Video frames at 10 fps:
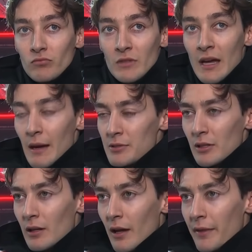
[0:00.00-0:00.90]
Yeah,
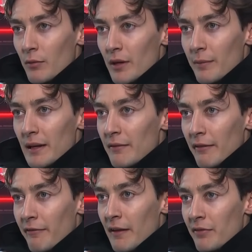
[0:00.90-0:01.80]
absolutely. I think we'd have been in
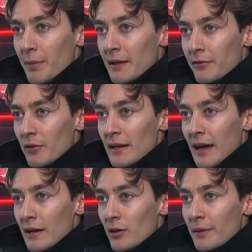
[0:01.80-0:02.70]
that fight for P3
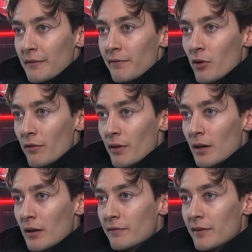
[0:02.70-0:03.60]
had it not been for
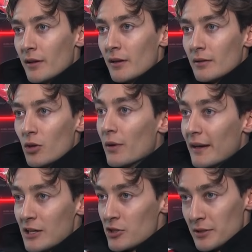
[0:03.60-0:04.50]
the
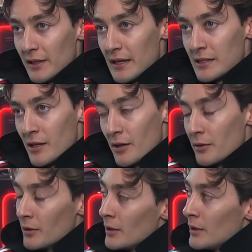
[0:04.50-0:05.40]
cooling issues today.
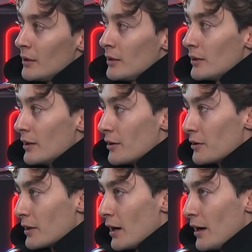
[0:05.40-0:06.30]
So, you know,
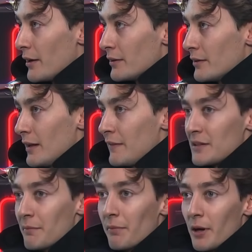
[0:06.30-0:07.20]
you can't
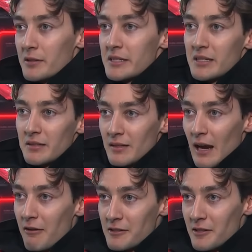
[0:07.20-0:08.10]
ifs and buts,
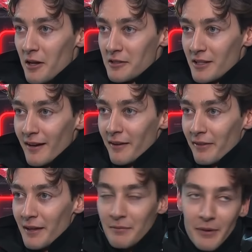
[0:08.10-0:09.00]
carrots and nuts kind of
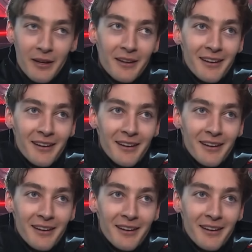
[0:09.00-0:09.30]
thing. But